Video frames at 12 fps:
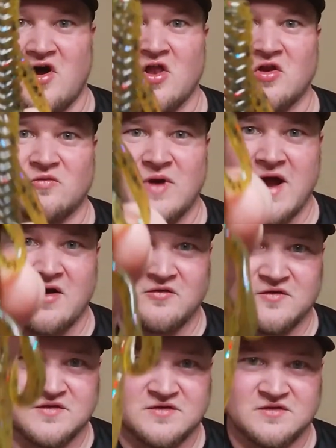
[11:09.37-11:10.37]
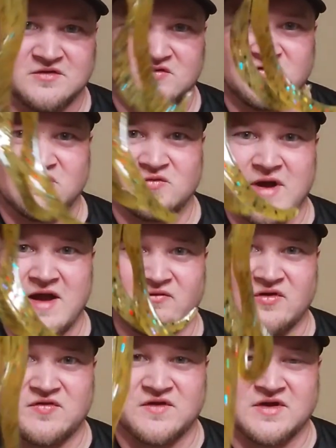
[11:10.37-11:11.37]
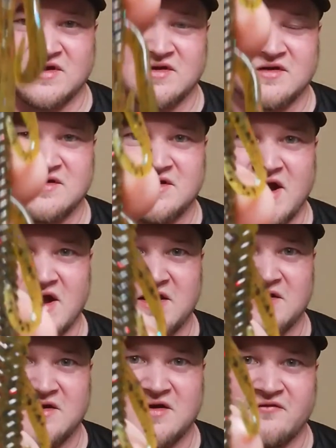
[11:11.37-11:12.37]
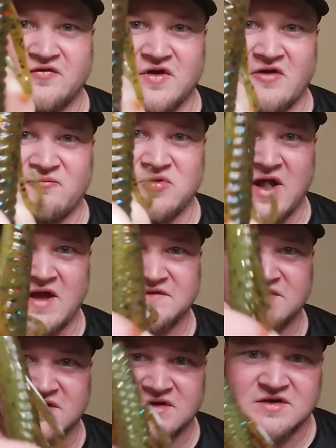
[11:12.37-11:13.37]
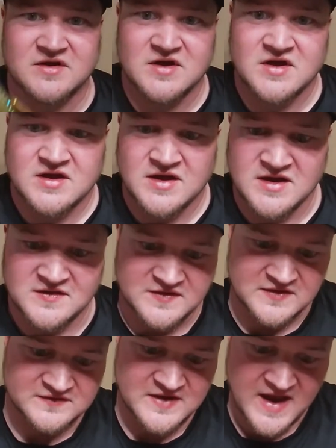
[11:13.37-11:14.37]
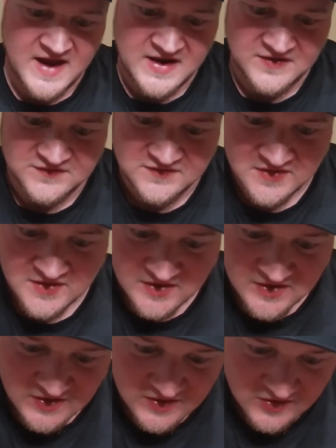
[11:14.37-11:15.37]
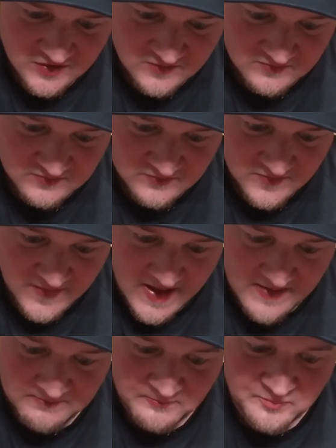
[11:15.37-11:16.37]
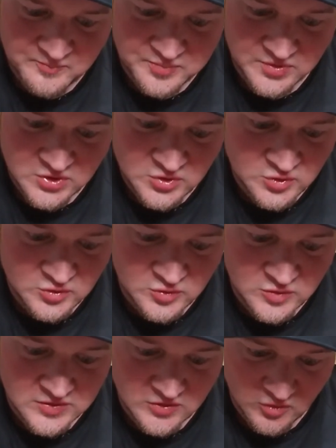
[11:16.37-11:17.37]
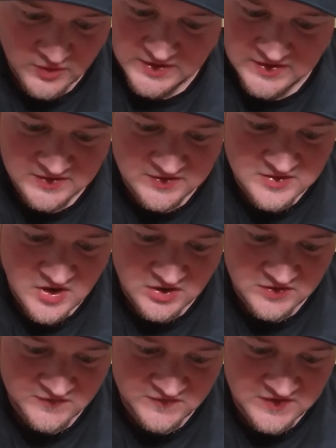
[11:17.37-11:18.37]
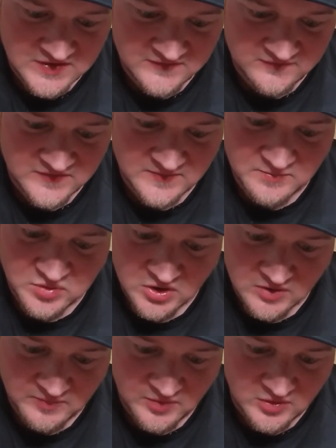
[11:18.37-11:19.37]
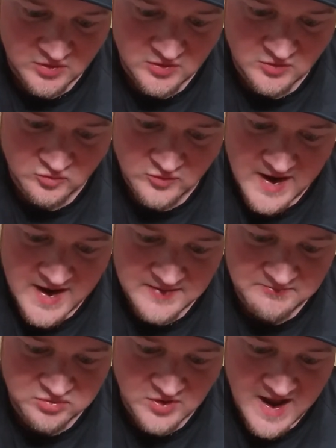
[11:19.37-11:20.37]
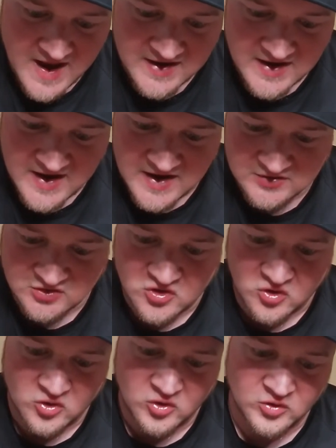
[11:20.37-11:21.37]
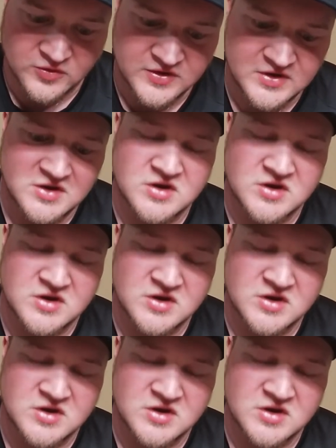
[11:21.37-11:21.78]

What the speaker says: all-around do everything kind of soft plastic. And this has that blue-green color shift, purple, red, black, and gold